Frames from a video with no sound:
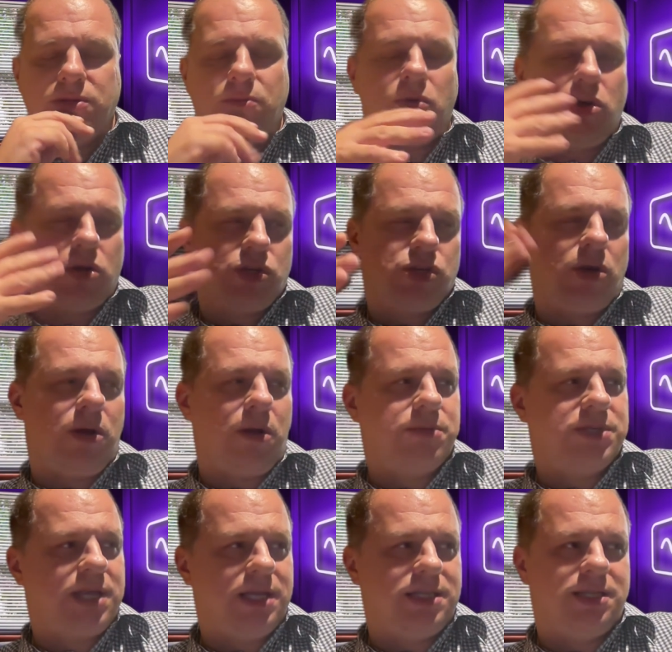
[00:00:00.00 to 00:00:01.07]
So
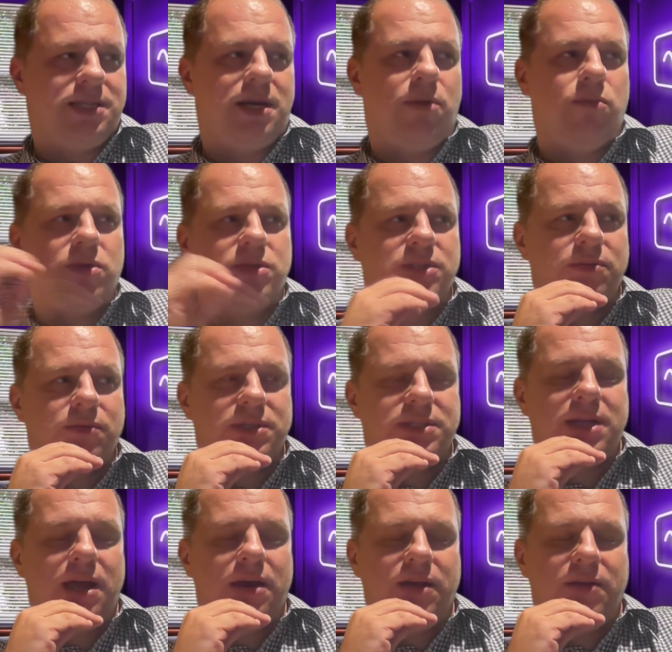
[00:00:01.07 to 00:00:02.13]
workshops, etc., was
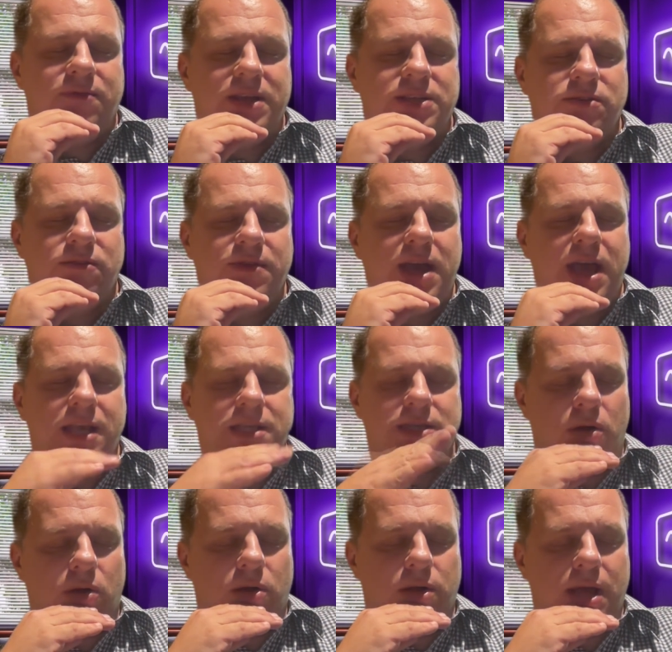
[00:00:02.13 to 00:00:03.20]
done face to face,
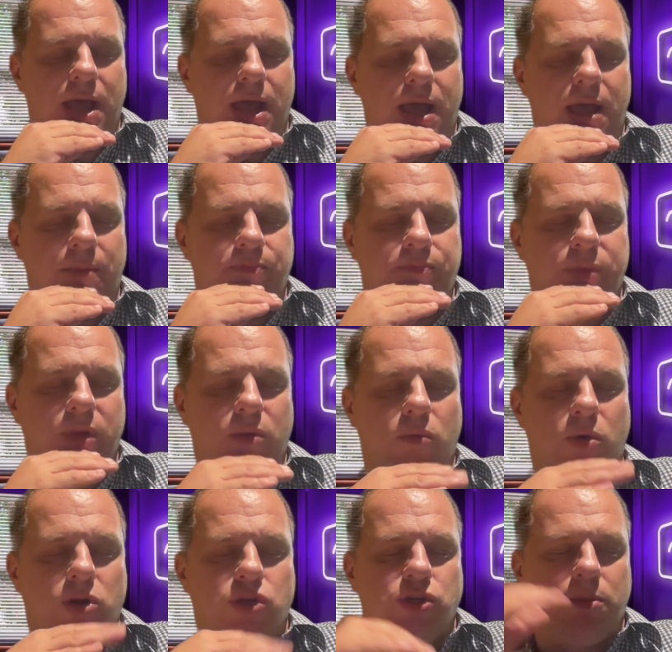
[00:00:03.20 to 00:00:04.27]
or the
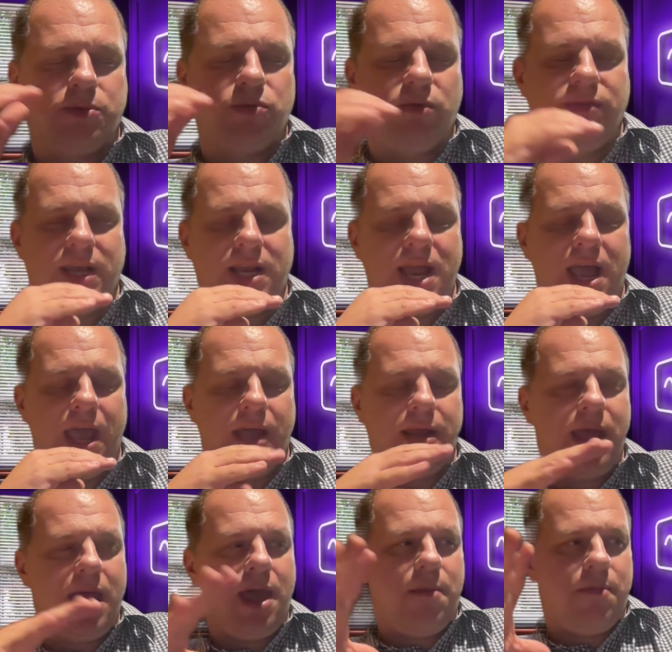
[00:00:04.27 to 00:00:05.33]
workshops with the client.